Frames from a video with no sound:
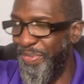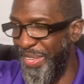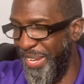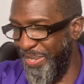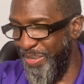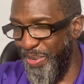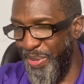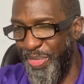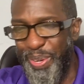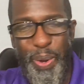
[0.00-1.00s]
Thank you,
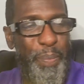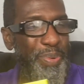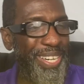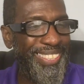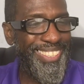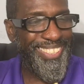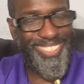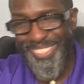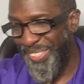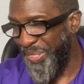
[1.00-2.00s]
Dorothy. All praises.
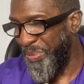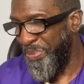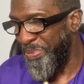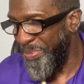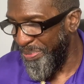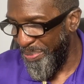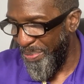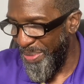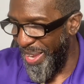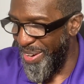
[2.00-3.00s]

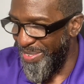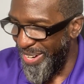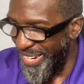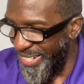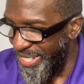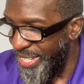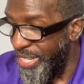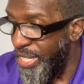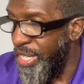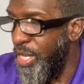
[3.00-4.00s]
All righty.
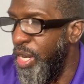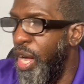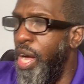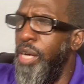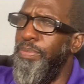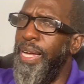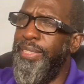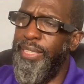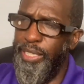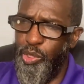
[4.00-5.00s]
Oh, I
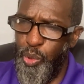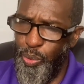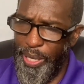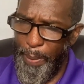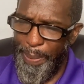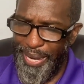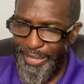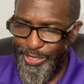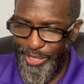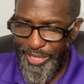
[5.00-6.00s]
see a two-letter
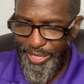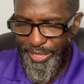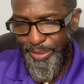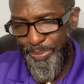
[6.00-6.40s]
page here.